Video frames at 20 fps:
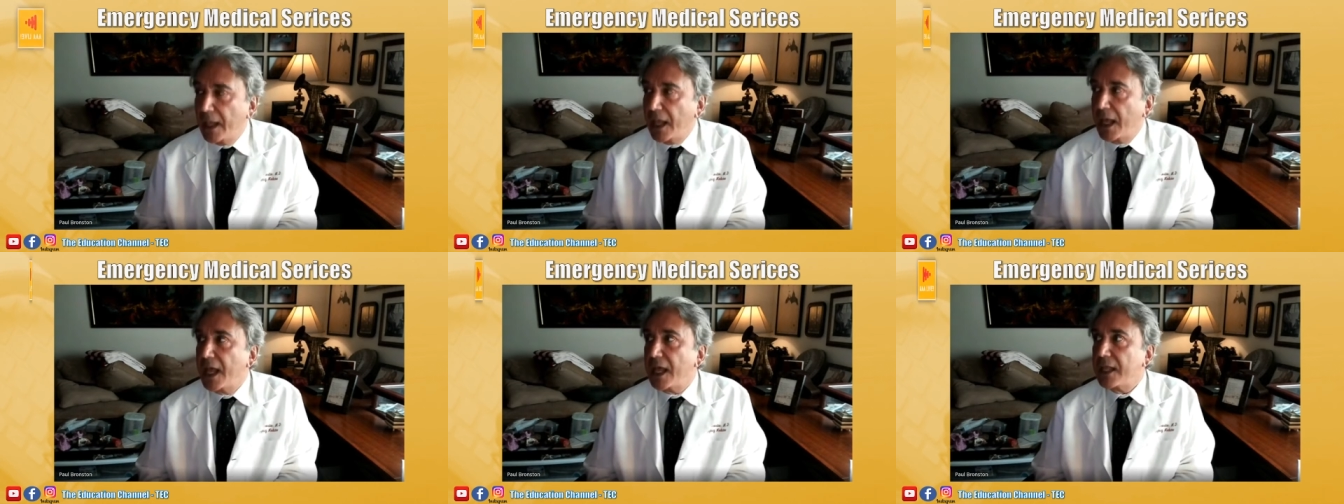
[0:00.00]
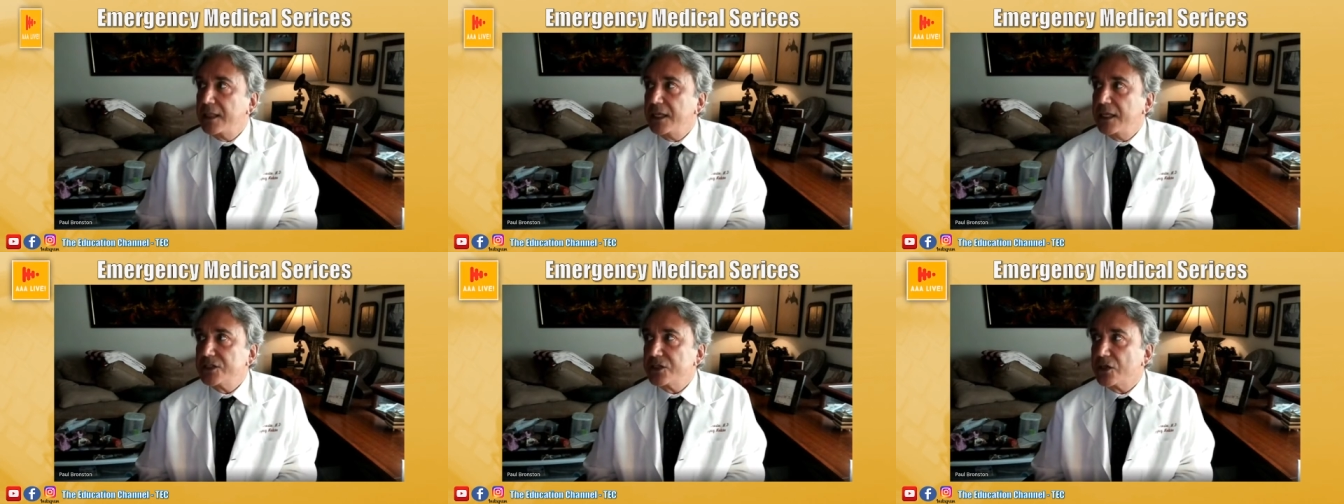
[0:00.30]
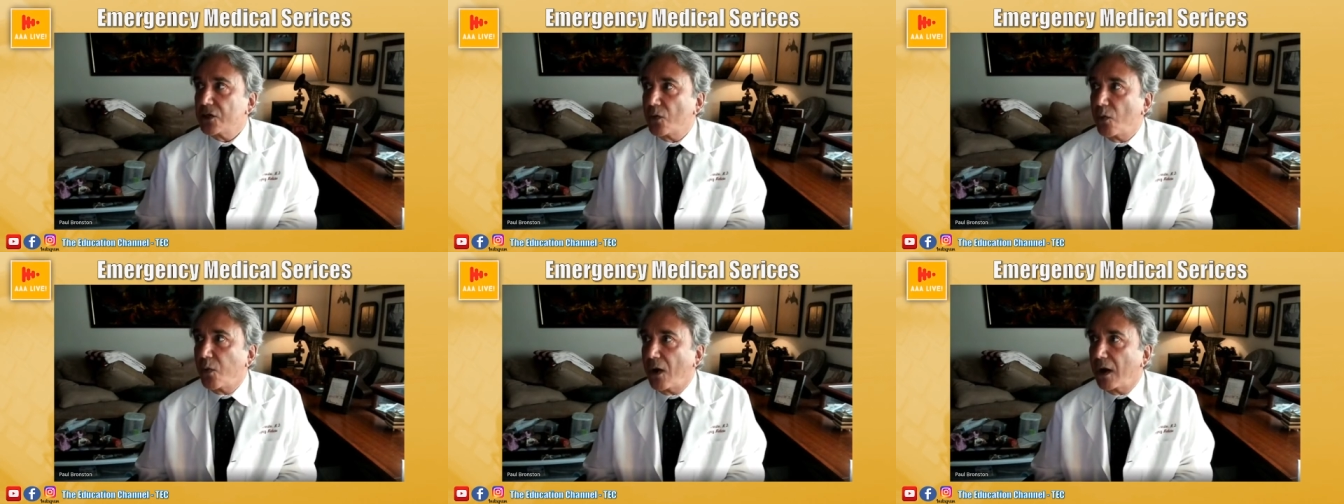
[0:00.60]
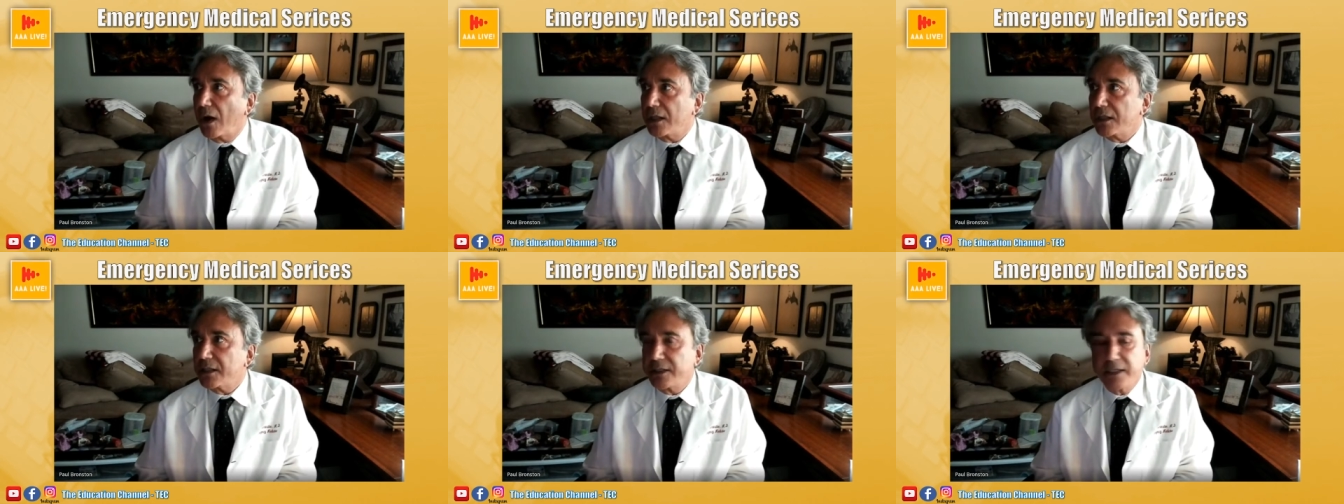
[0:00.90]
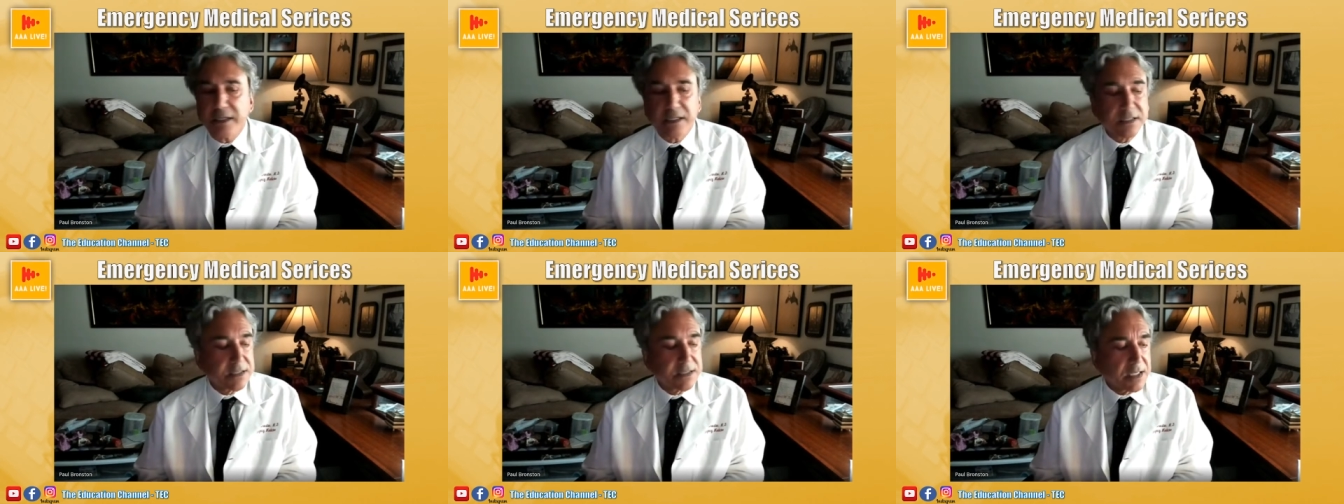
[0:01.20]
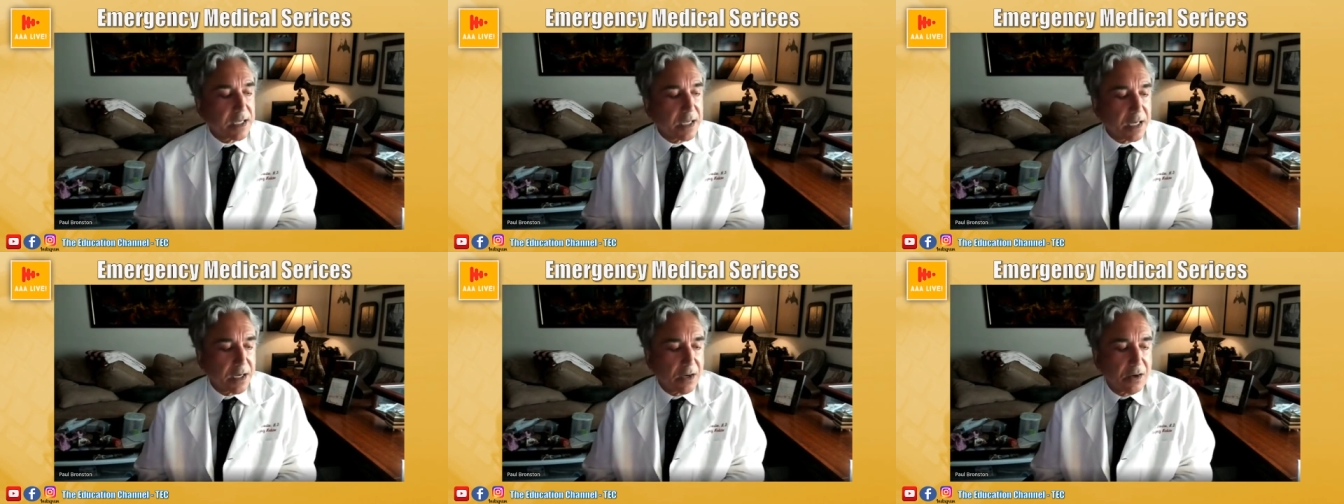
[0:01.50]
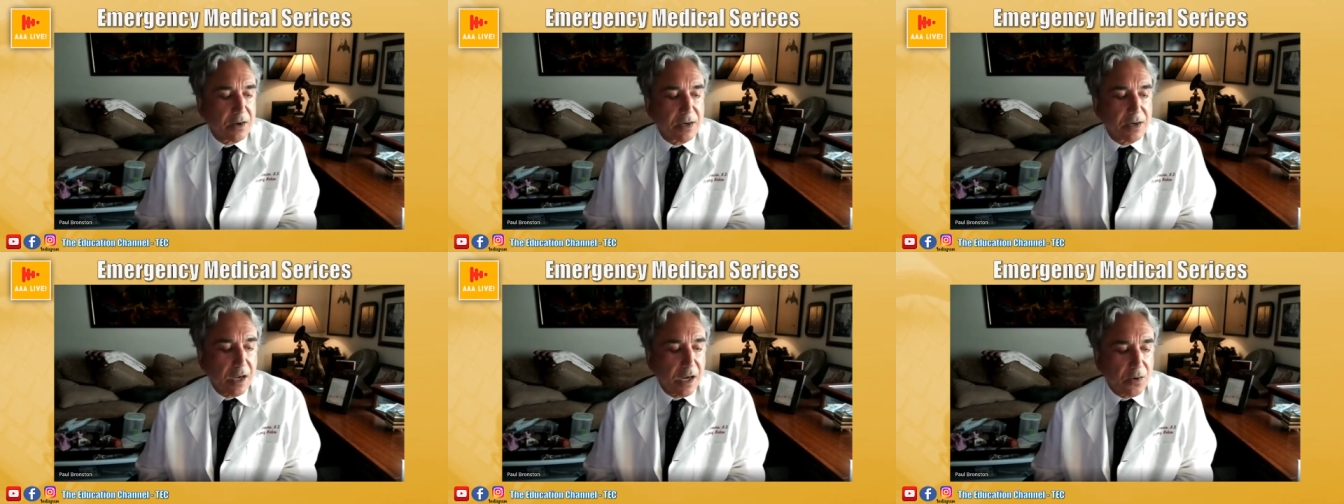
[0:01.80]
And these are qualities that
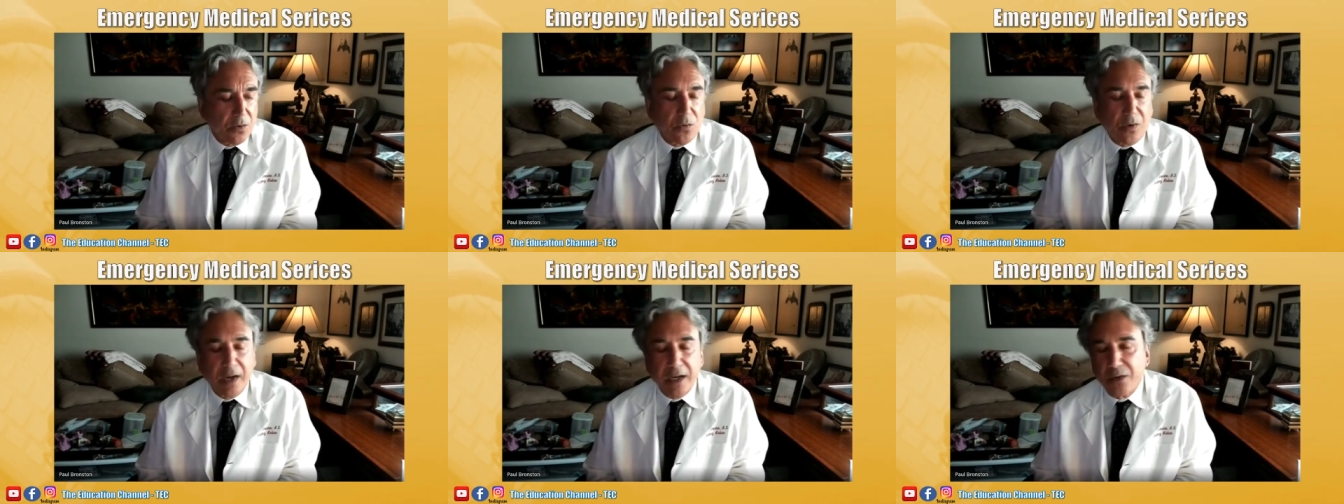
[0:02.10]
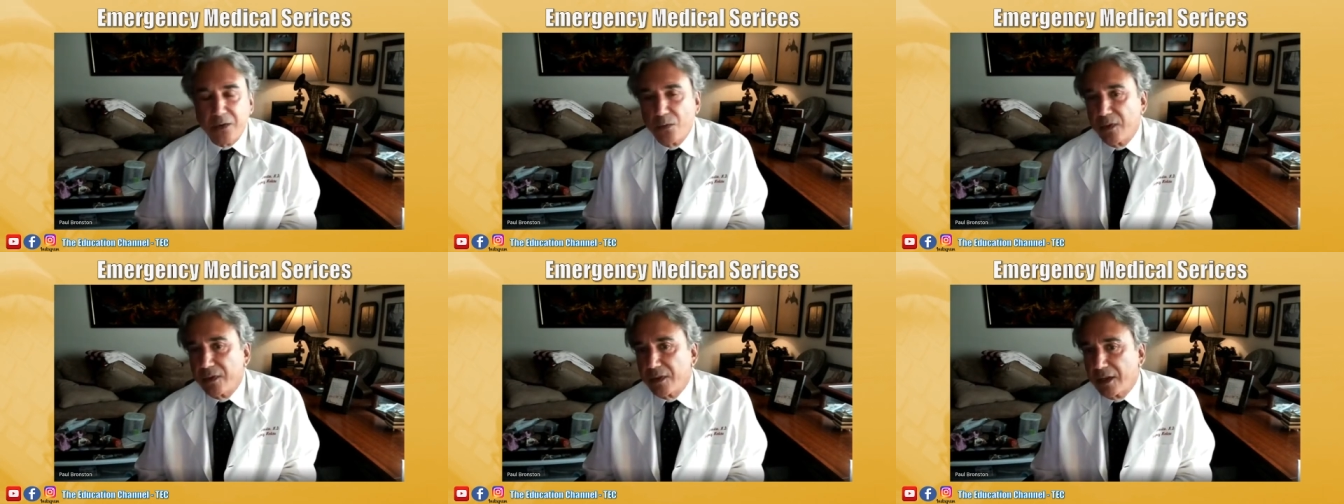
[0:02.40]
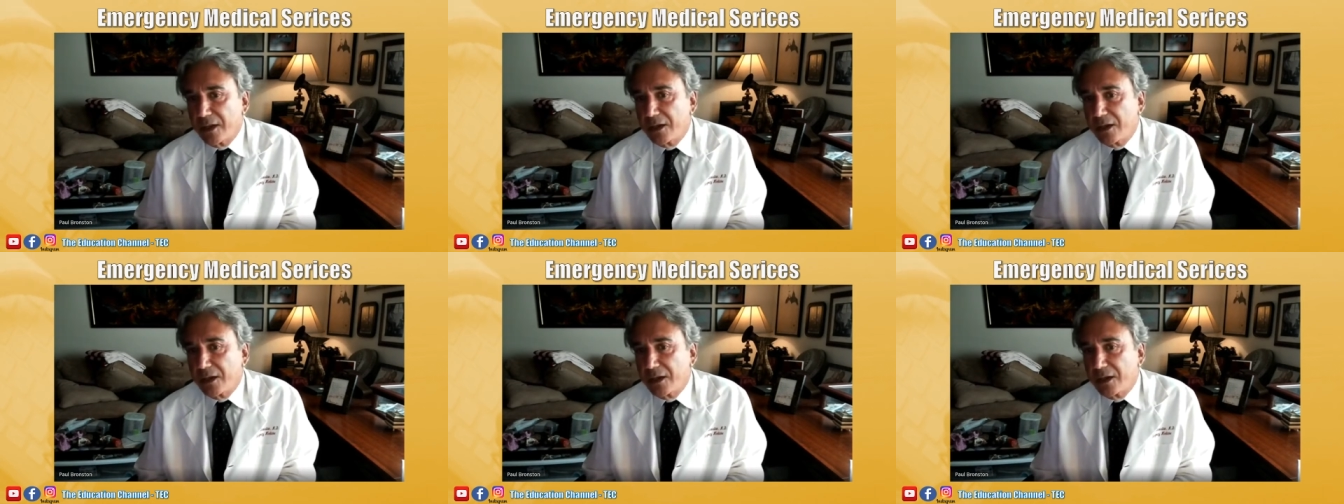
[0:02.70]
are not graded with,